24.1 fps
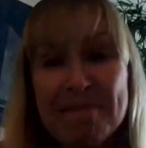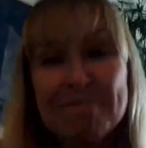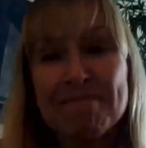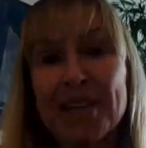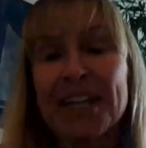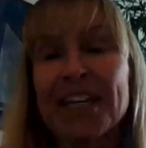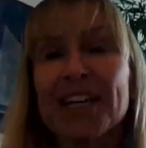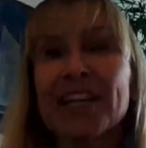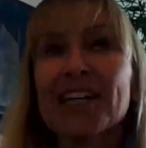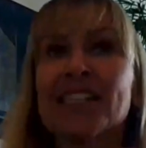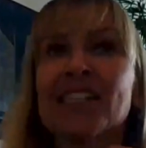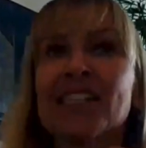
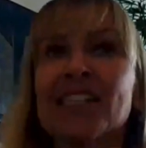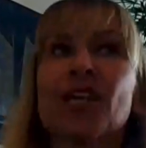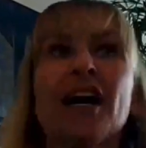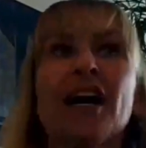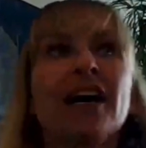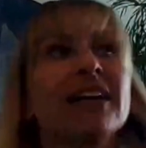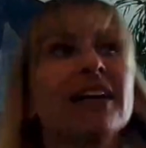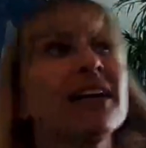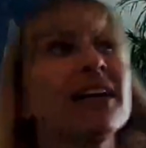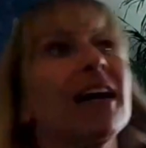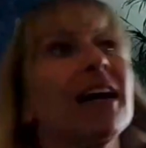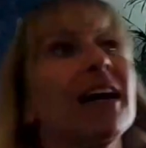Because
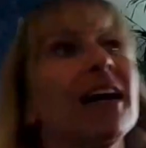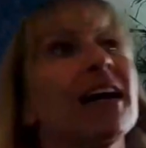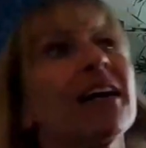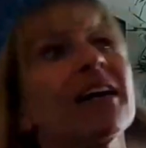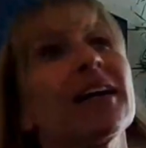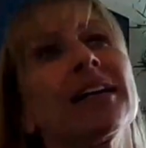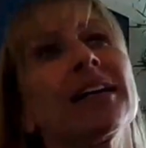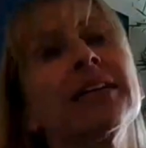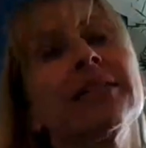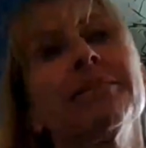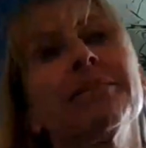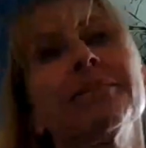
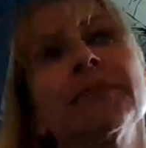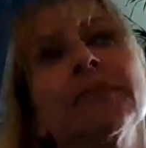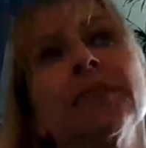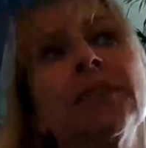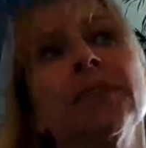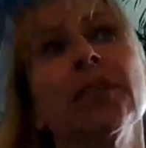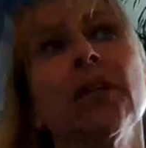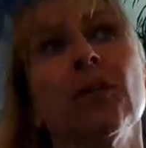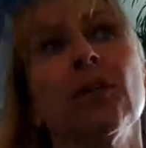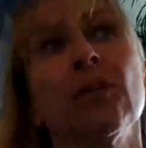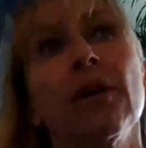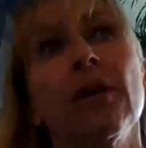I
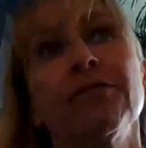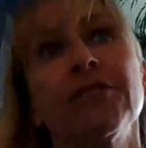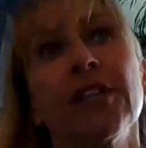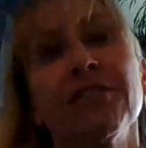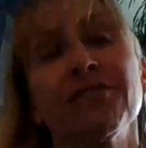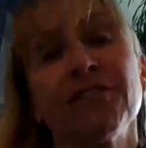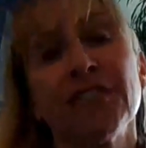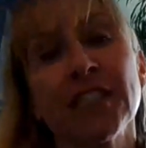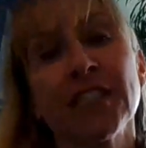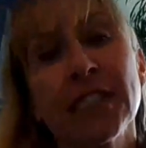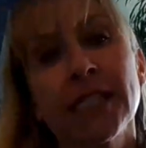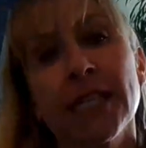
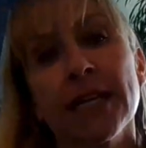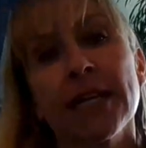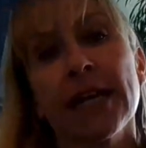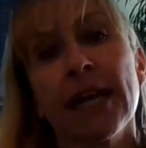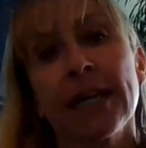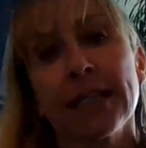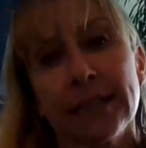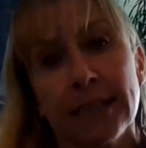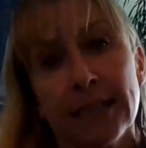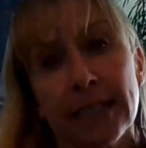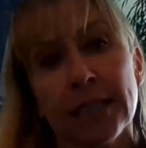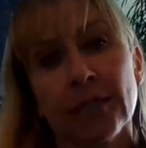the first
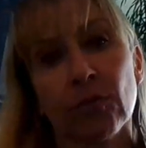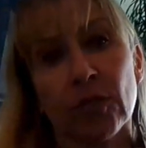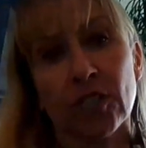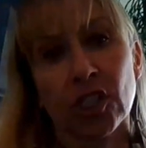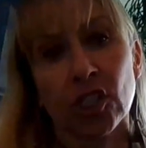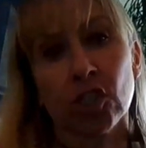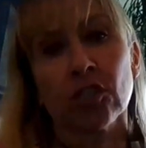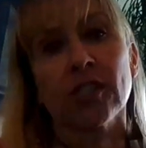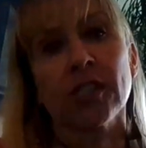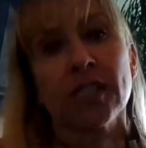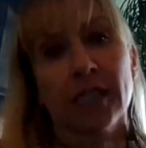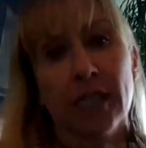thing I did
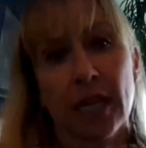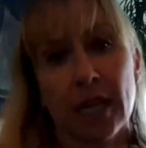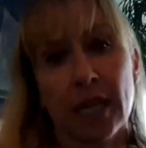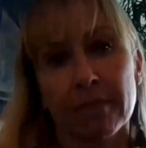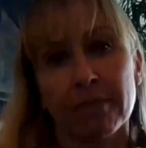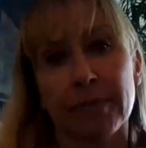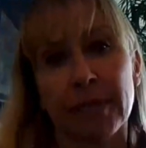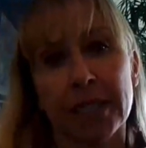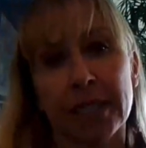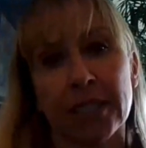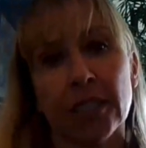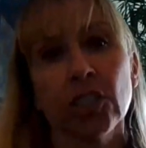was to
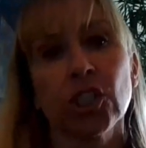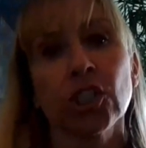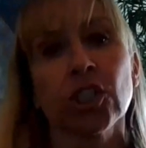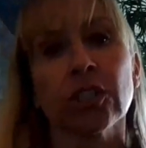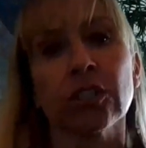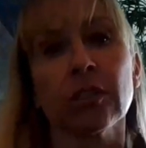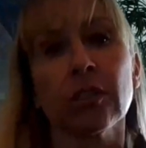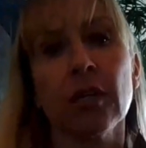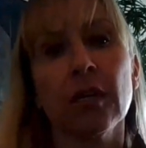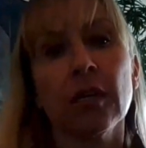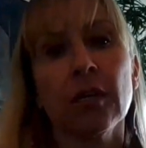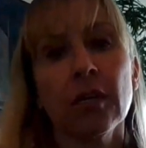
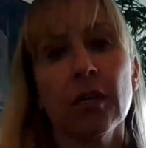establish